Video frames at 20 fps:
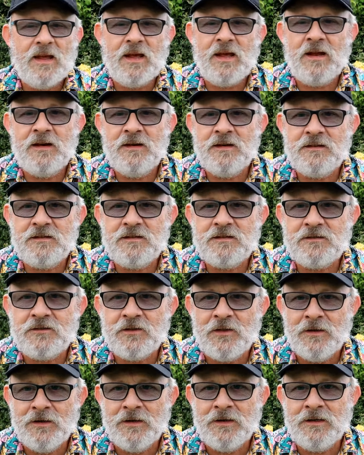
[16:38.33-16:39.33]
And it's
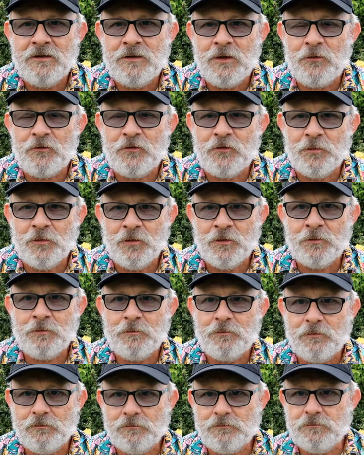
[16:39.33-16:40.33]
certainly noticeable,
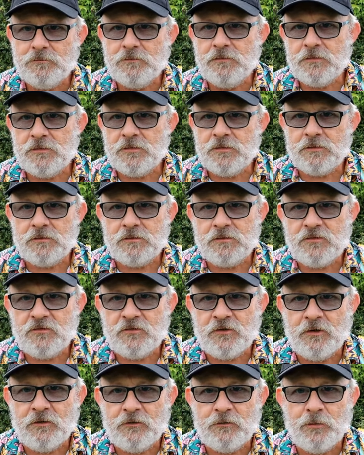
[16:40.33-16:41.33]

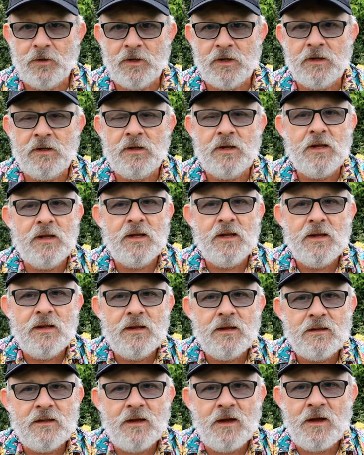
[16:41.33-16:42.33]
excuse me,
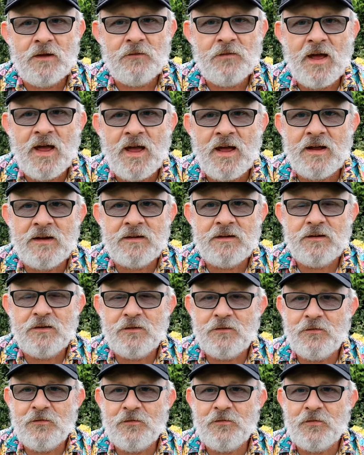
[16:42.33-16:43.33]
that I've had
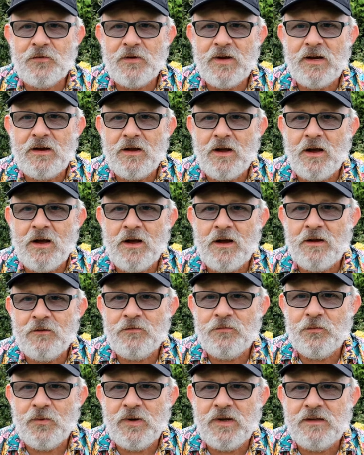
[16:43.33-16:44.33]

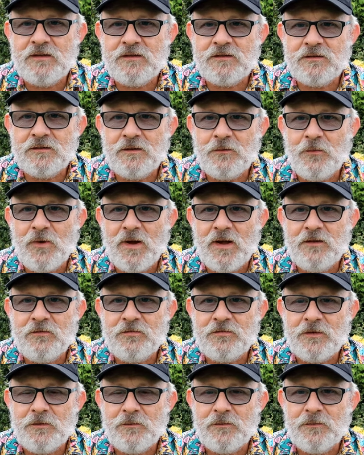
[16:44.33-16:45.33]
3.5 weeks away
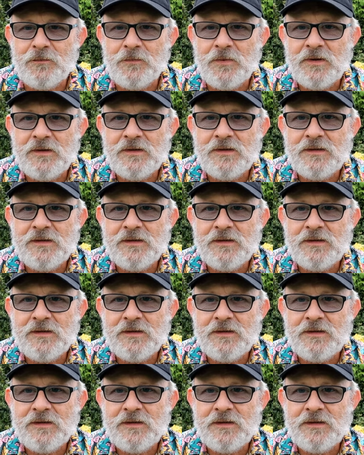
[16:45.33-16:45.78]
from